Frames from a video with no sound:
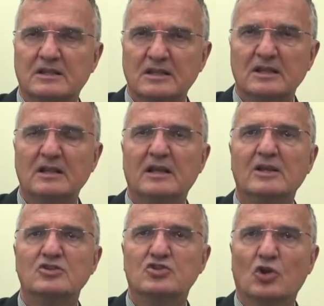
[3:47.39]
still
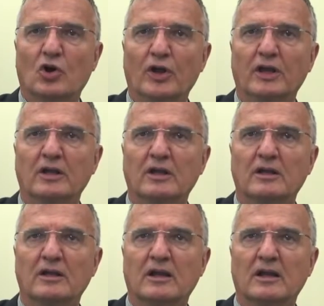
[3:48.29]
enjoying
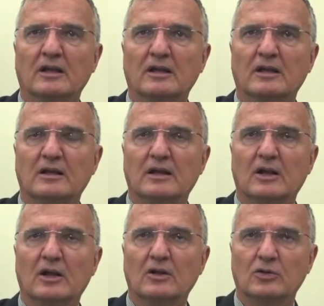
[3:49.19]

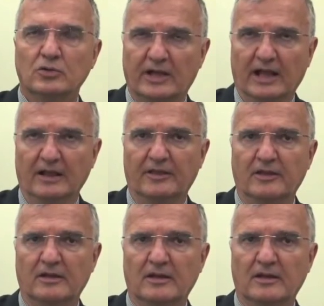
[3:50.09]
good health.